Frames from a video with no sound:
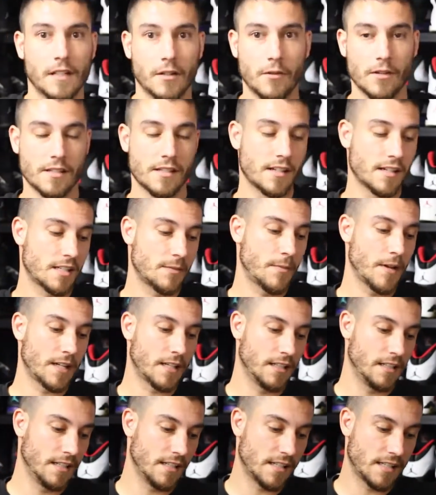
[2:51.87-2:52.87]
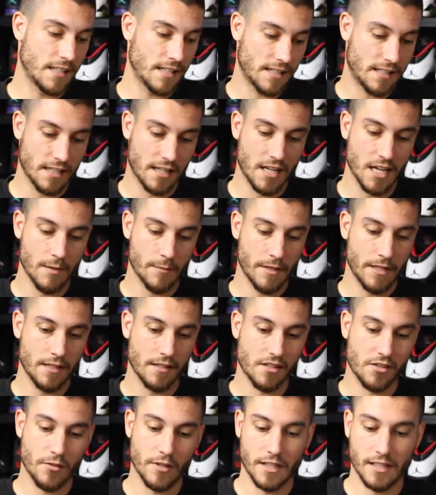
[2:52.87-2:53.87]
and I wasn't expecting these things to come in
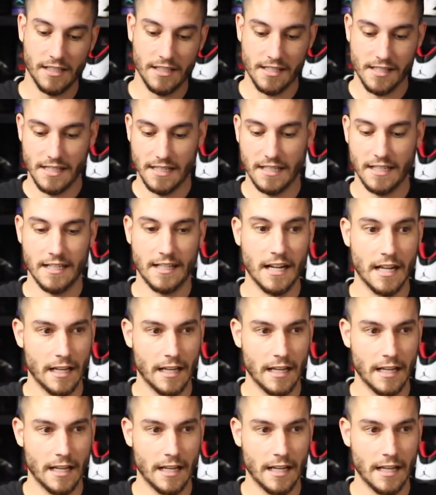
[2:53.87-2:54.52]
as quickly as they did.